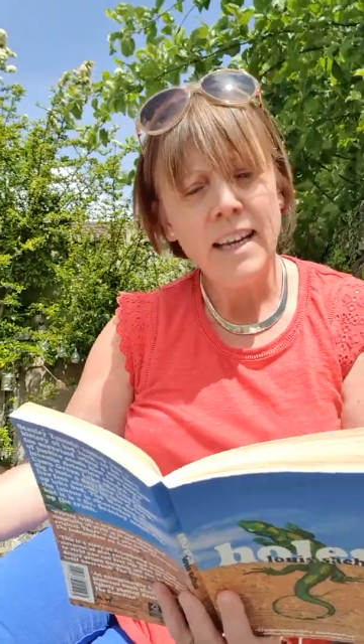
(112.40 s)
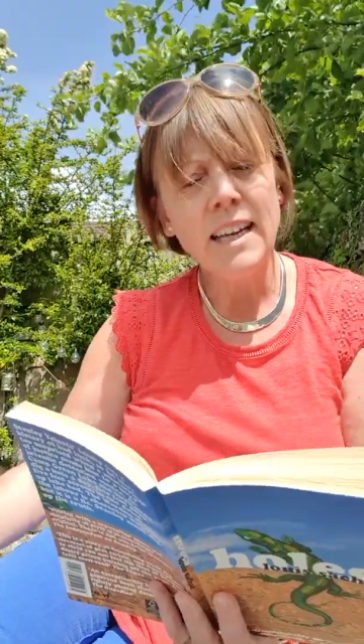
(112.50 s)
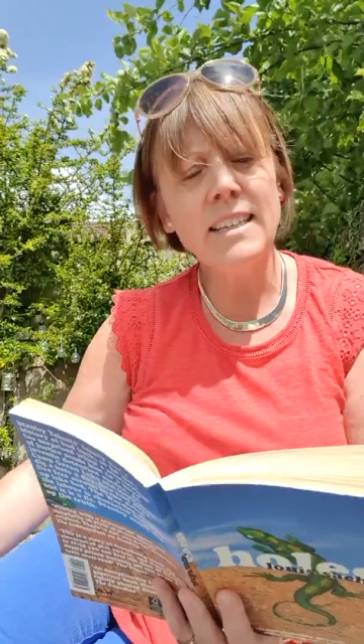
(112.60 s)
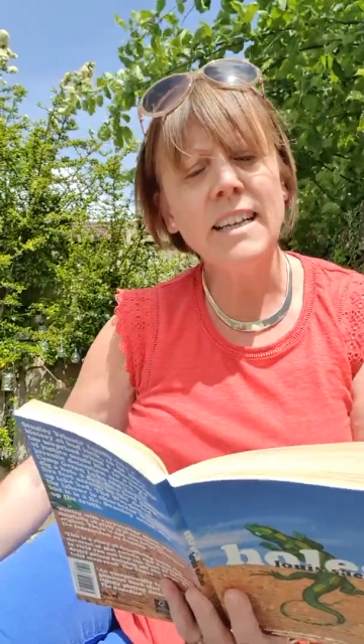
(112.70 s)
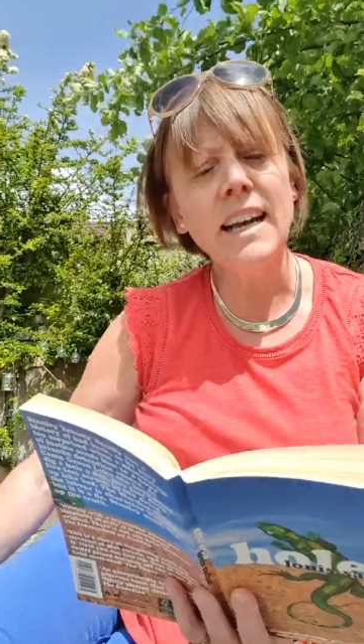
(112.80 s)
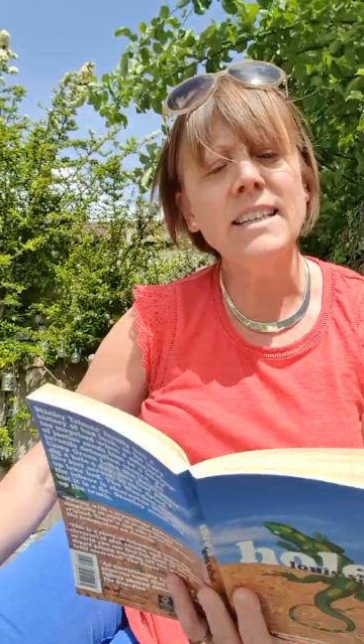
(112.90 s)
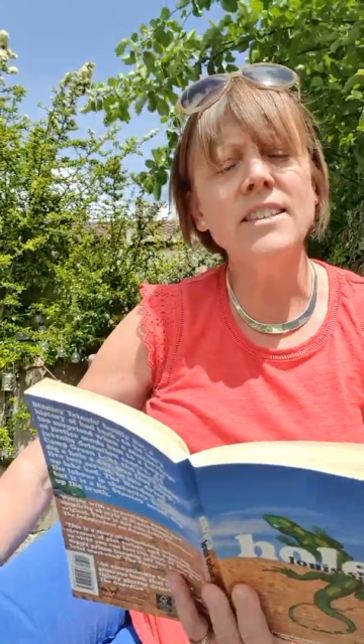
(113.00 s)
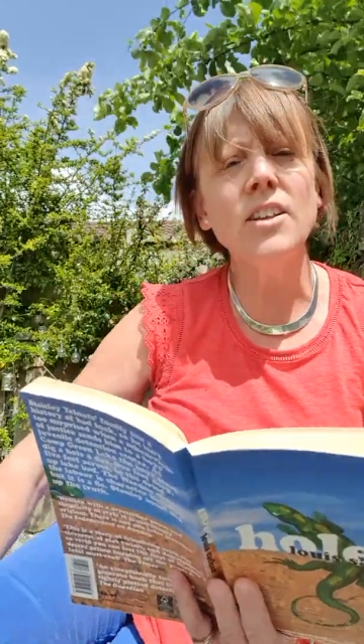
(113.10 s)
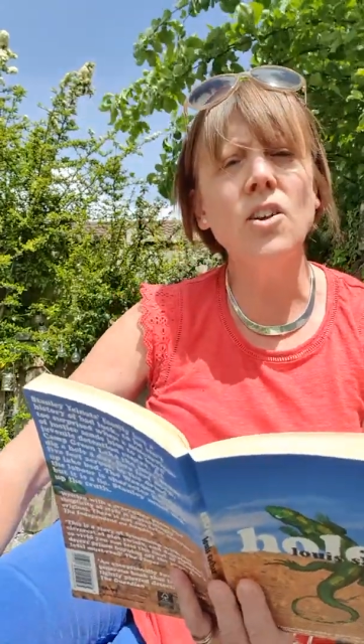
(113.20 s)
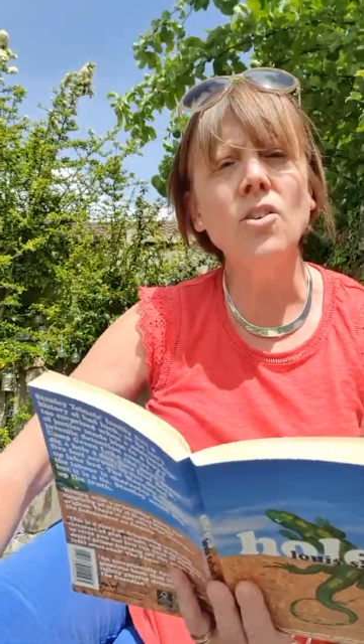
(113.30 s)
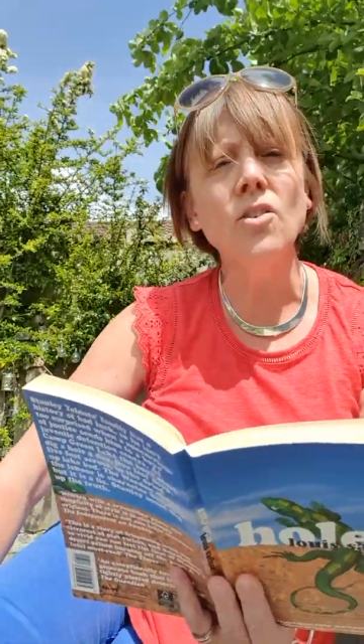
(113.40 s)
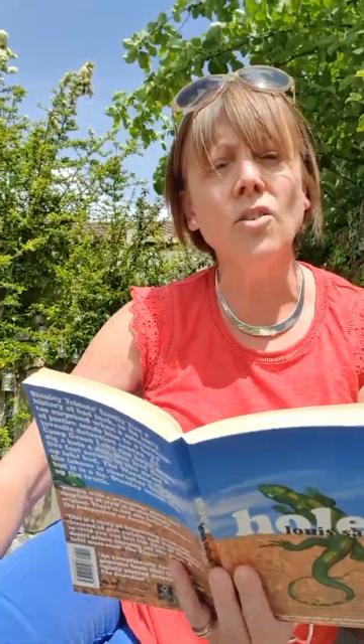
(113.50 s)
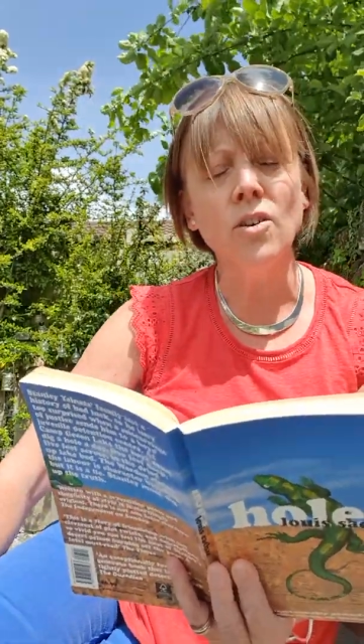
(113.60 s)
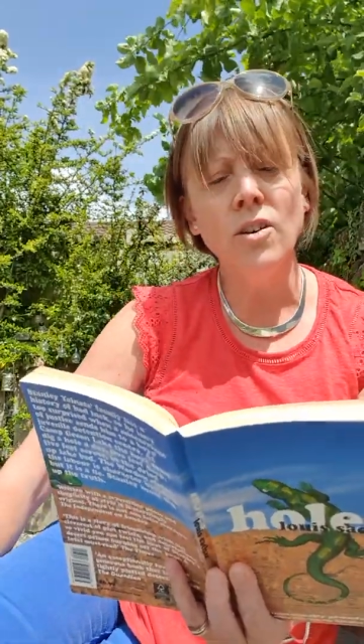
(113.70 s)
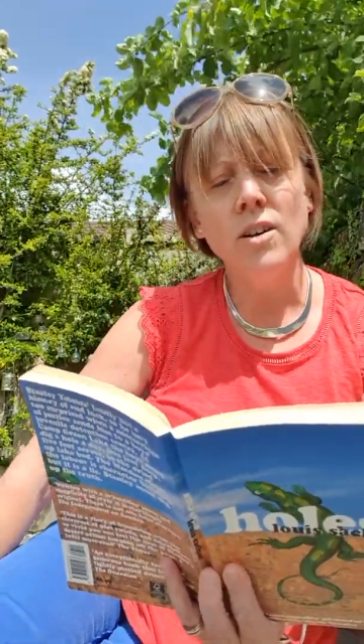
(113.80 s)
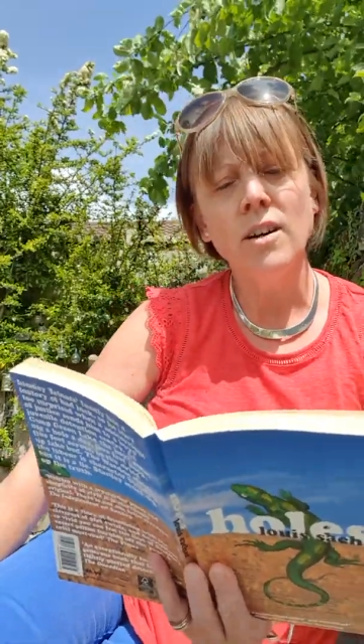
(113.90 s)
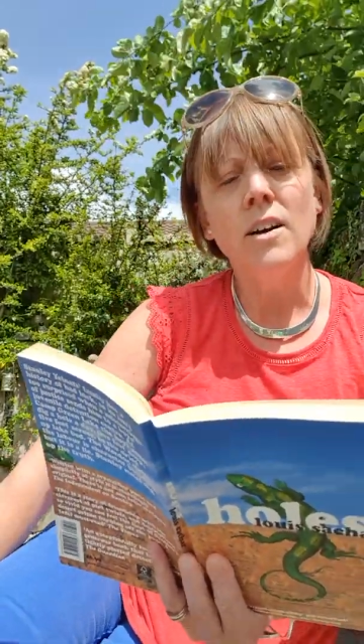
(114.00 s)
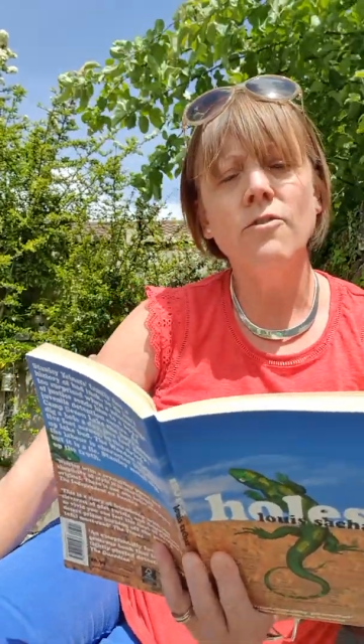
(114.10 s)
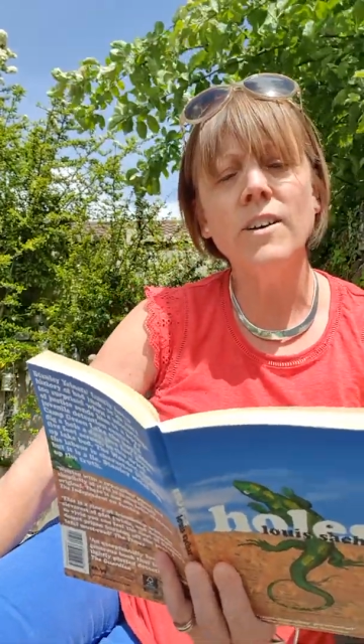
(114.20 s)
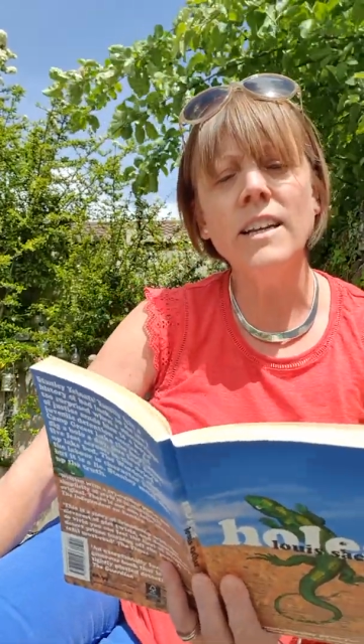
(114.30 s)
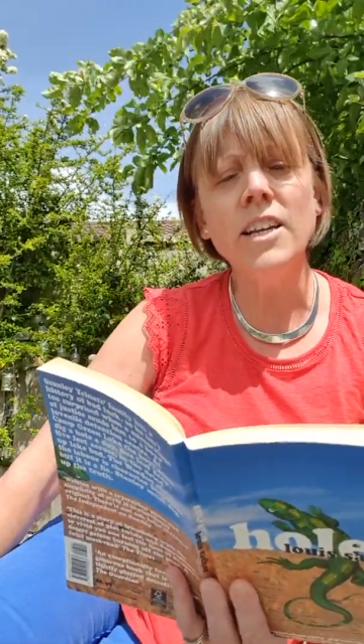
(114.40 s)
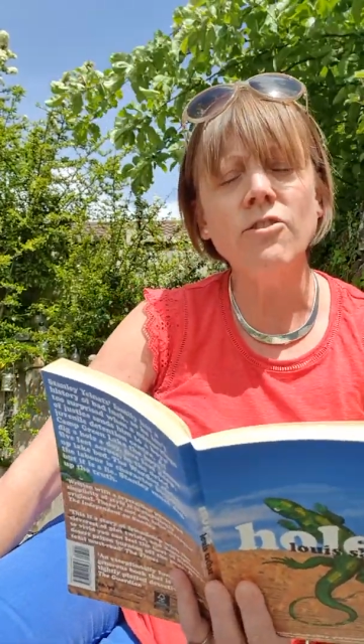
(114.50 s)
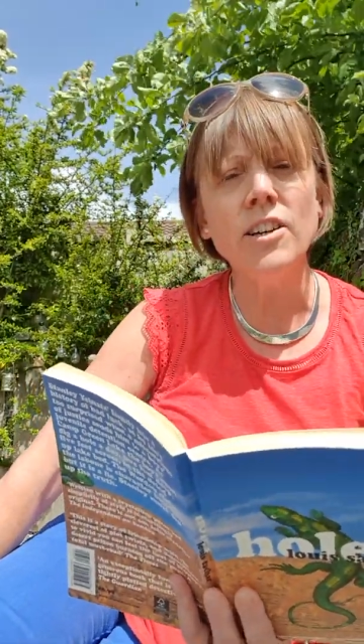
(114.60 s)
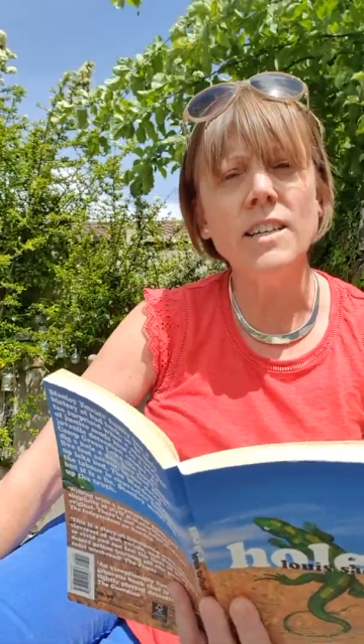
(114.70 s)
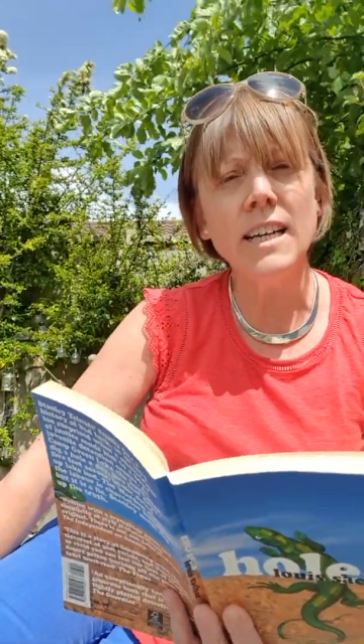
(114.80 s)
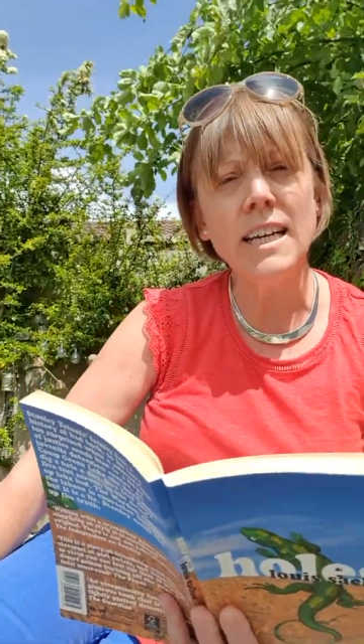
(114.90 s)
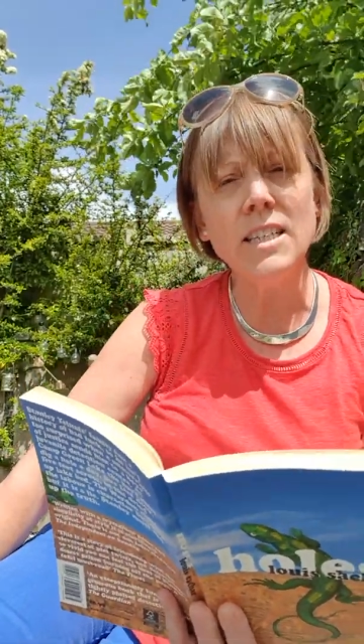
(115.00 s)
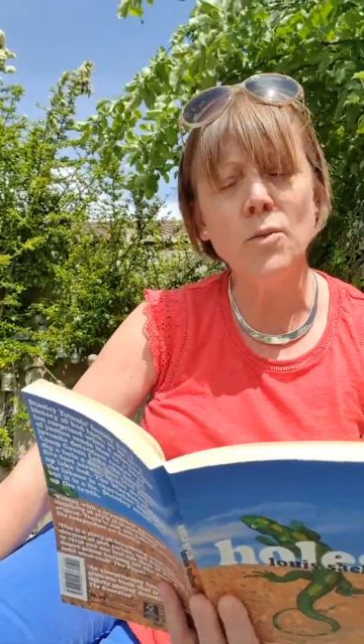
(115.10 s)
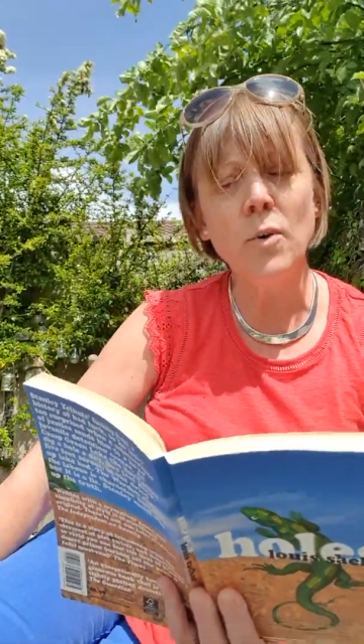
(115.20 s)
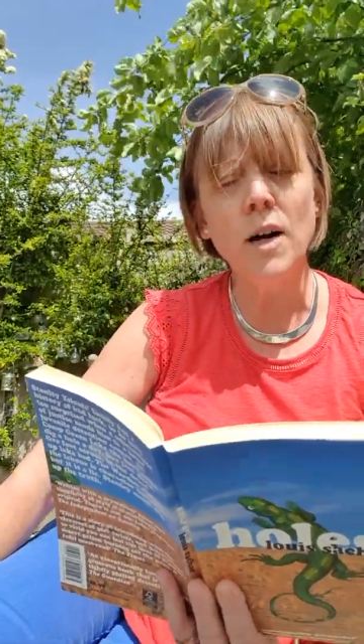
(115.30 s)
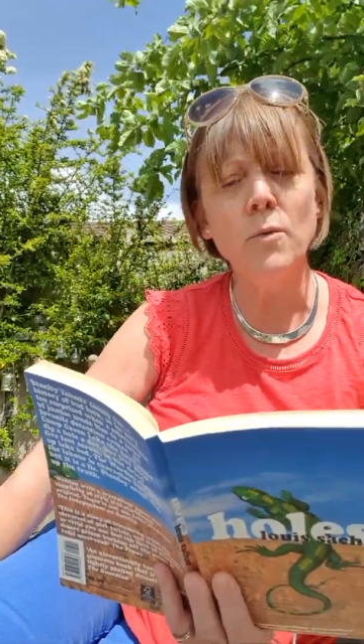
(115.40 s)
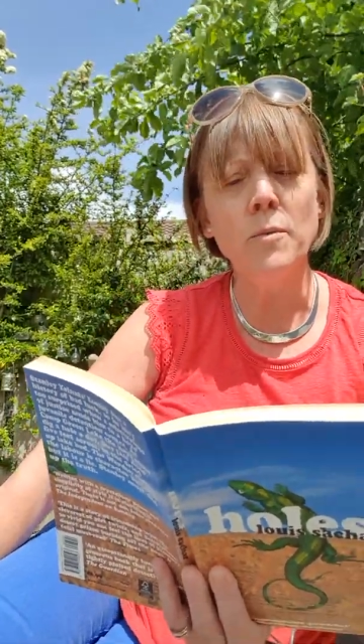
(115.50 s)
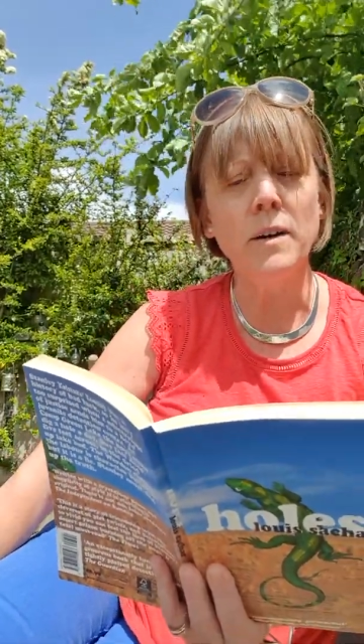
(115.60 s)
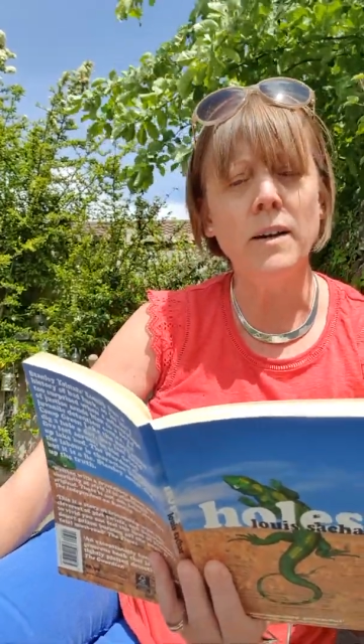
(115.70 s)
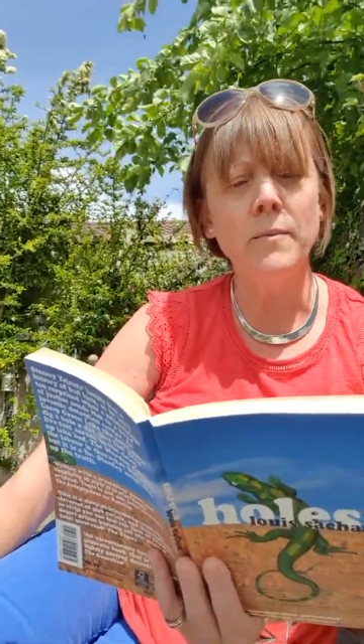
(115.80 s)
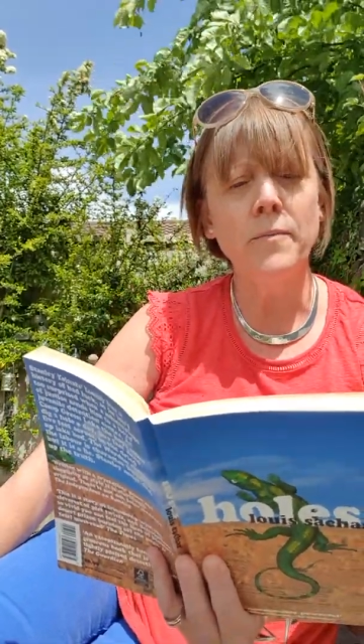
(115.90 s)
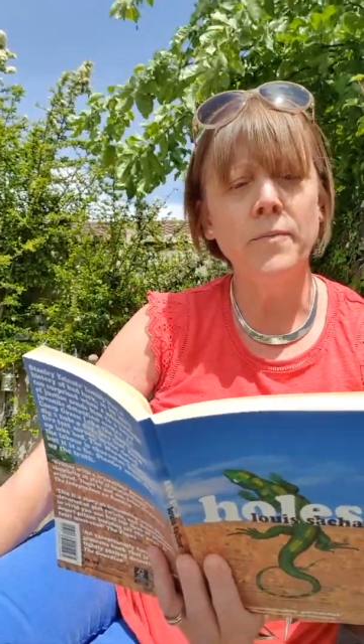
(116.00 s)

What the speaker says: "It's against the law for a Negro to kiss a white woman."